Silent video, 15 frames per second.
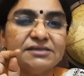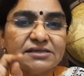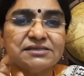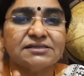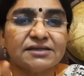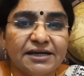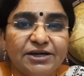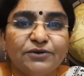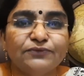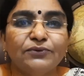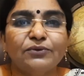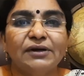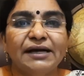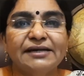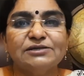just 3 to
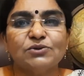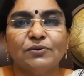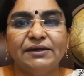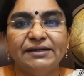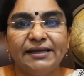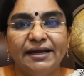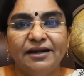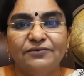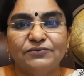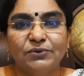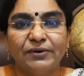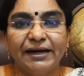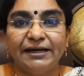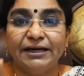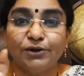4 lines only they'll have to
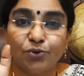write.